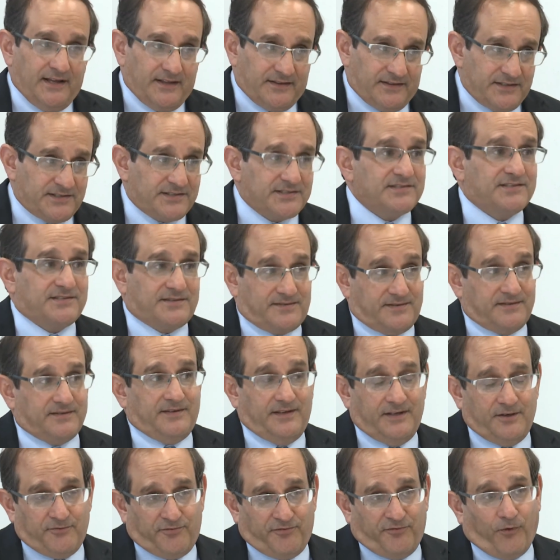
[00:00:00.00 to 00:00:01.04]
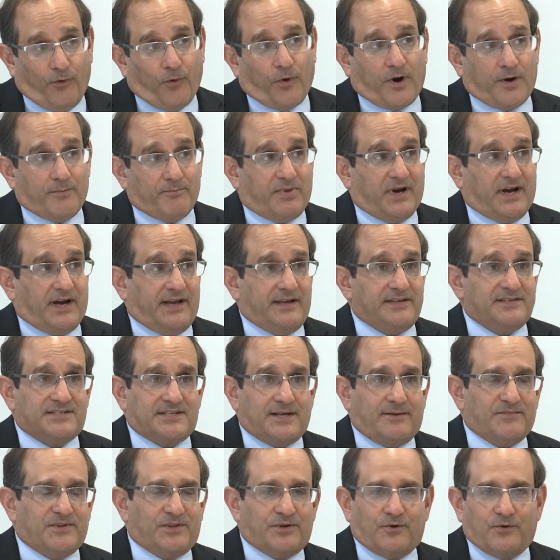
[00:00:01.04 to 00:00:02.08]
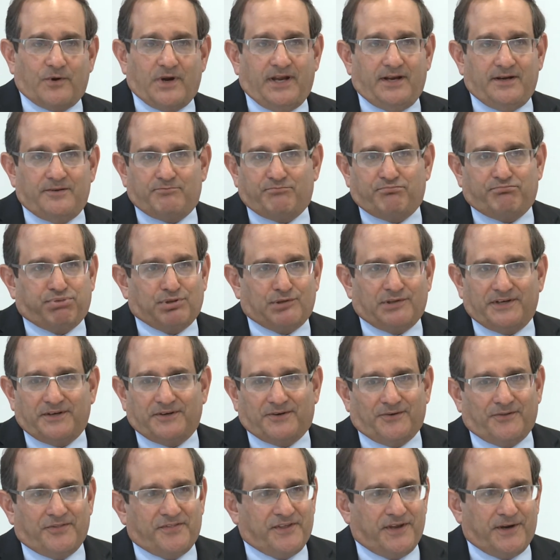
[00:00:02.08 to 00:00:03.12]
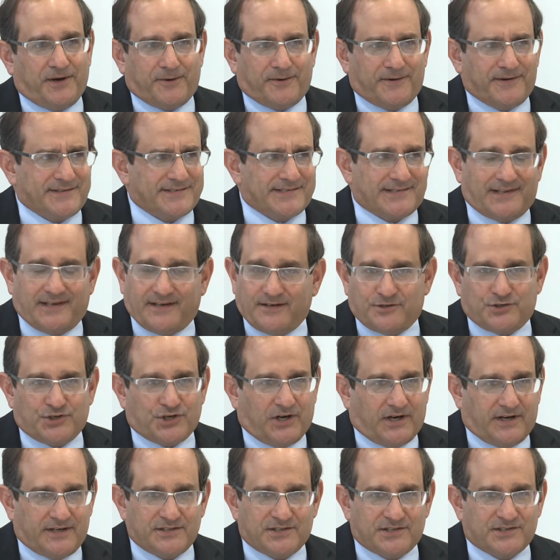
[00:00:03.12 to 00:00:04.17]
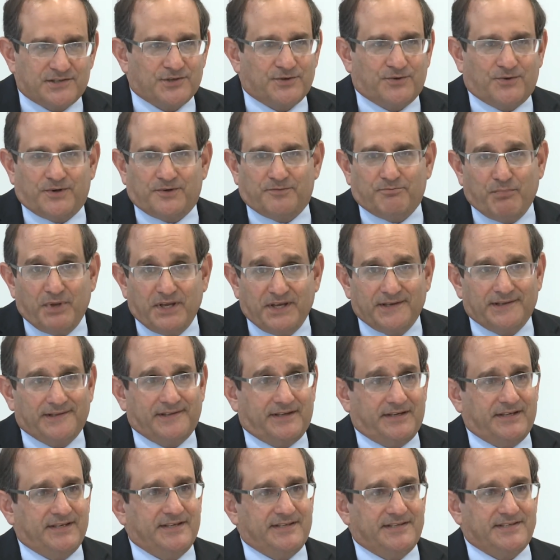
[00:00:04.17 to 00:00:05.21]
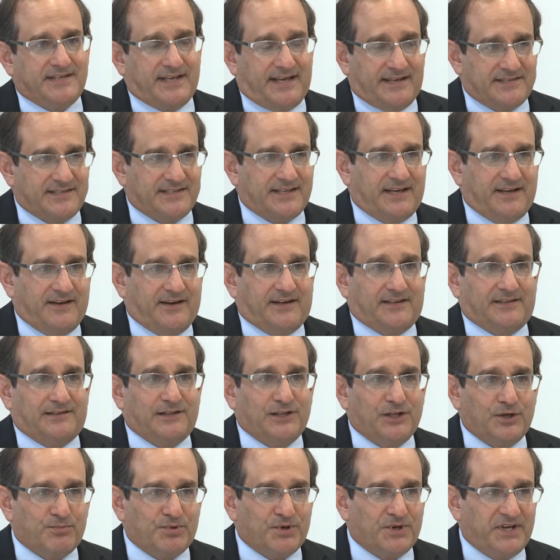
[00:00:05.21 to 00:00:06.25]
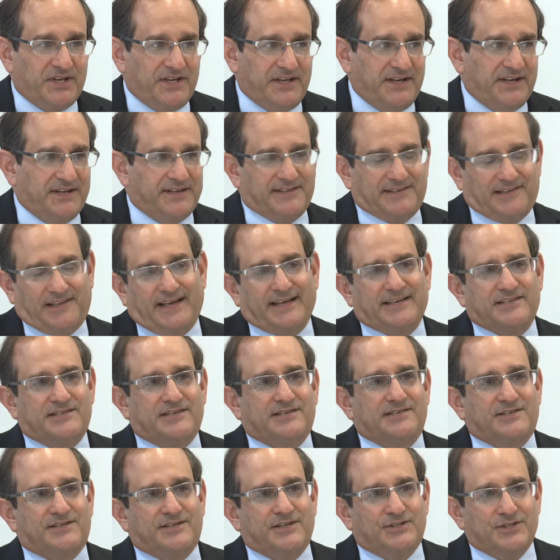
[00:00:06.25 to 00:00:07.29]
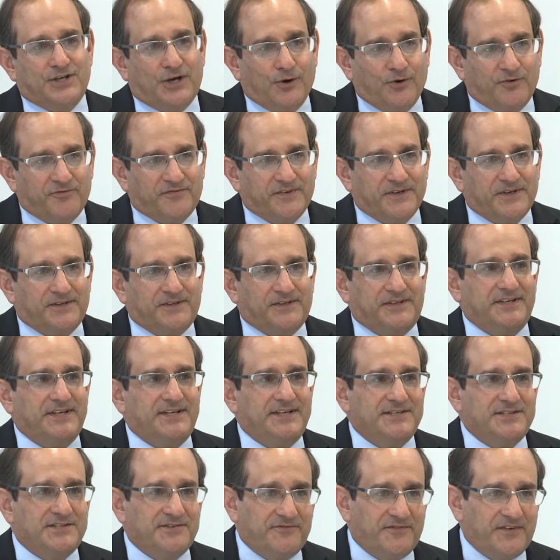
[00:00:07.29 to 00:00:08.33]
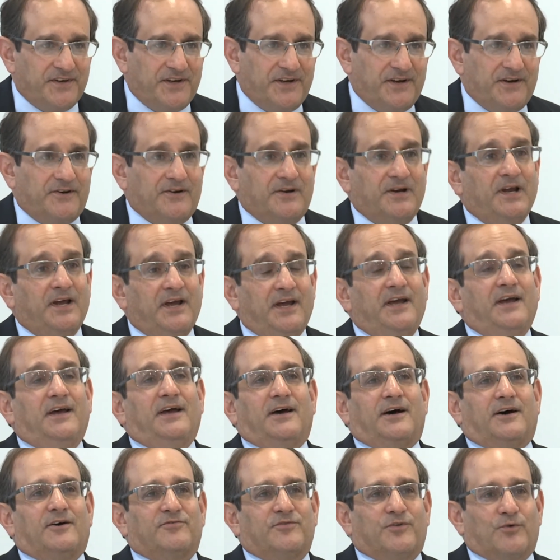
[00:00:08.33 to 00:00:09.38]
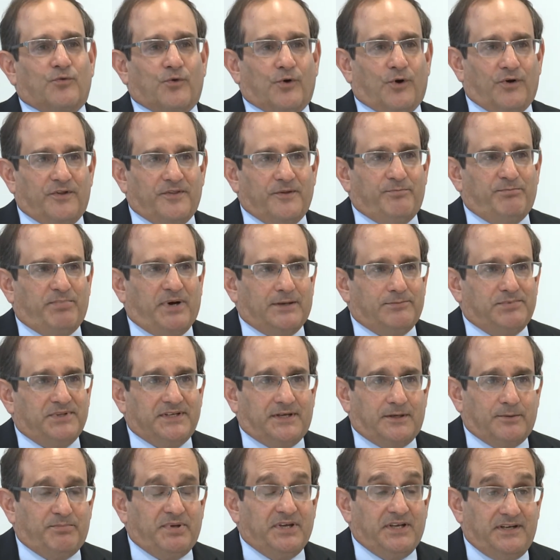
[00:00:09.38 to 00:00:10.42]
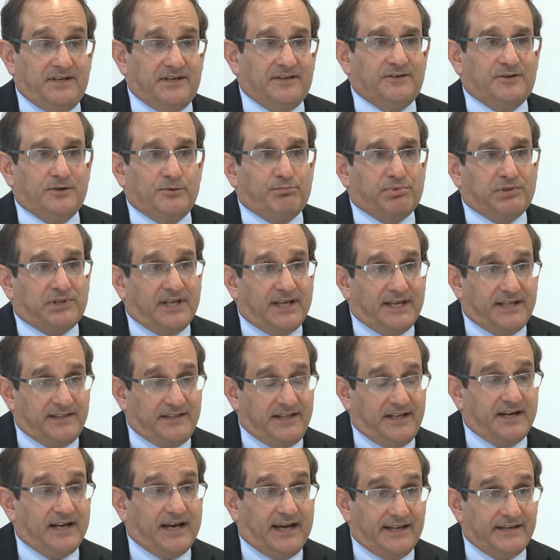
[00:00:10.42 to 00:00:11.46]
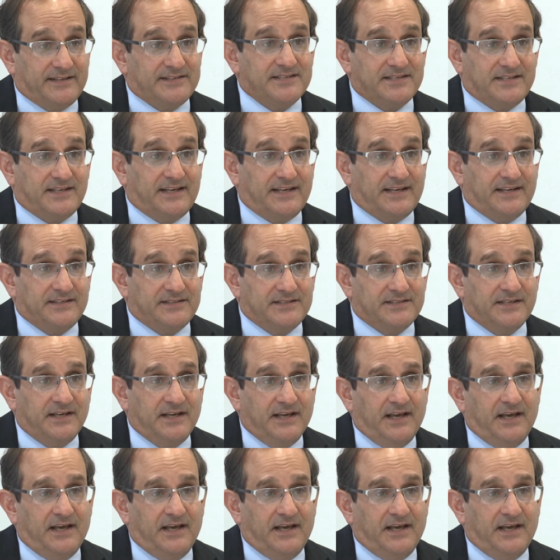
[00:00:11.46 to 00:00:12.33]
This is informed by some of the great political theorists like John Stuart Mill in his essay on liberty and Alexis de Tocqueville in his fear of the role that public opinion could play in the United States.